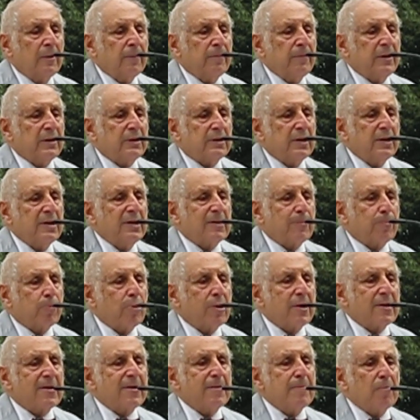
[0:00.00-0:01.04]
that these
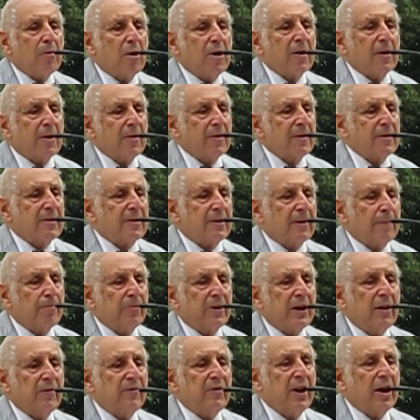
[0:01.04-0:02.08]
prison
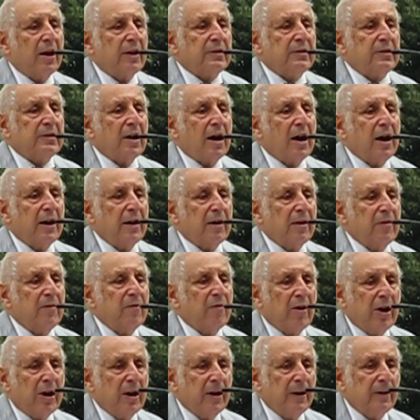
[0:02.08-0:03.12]
martyrs have not died in
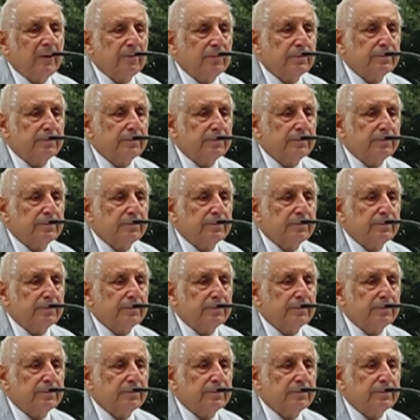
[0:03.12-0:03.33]
vain.